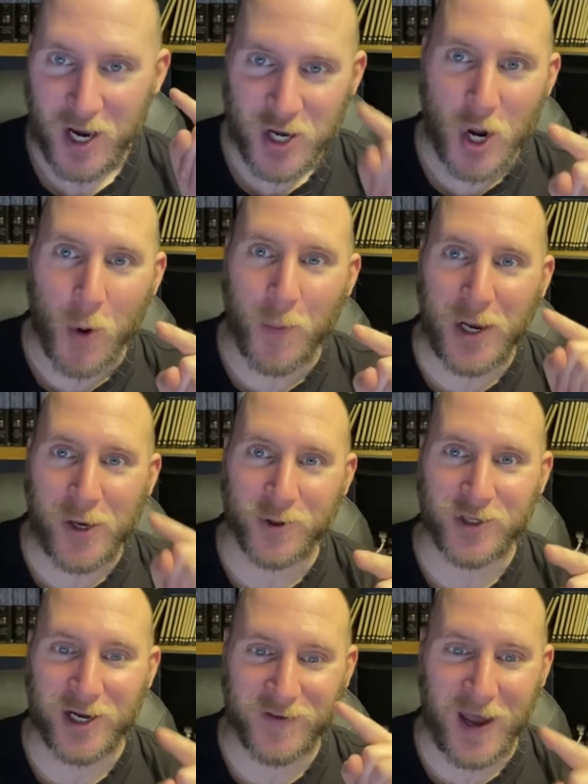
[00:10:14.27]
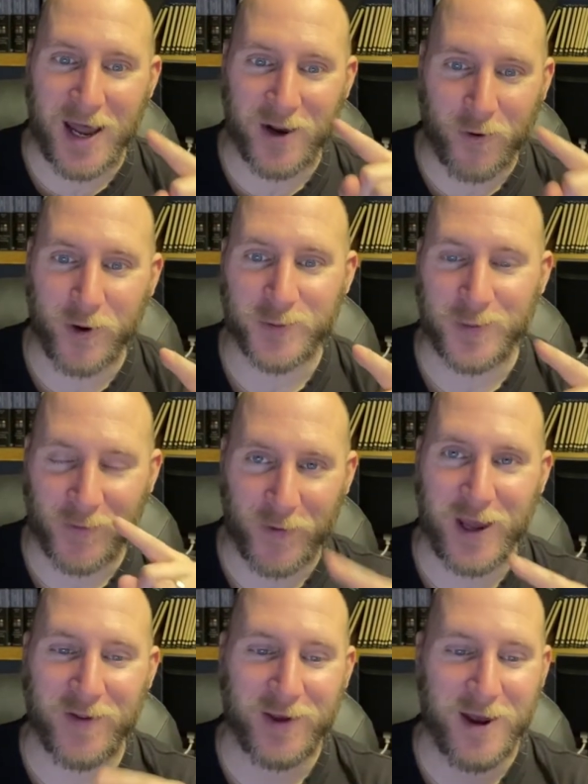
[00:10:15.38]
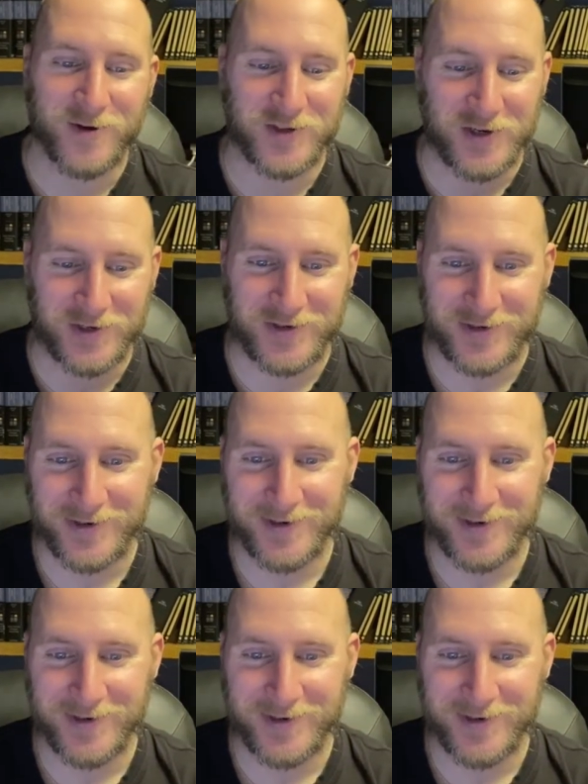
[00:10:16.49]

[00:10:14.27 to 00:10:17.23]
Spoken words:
Nobody goes on a diet at Christmas. Forget the carrot sticks.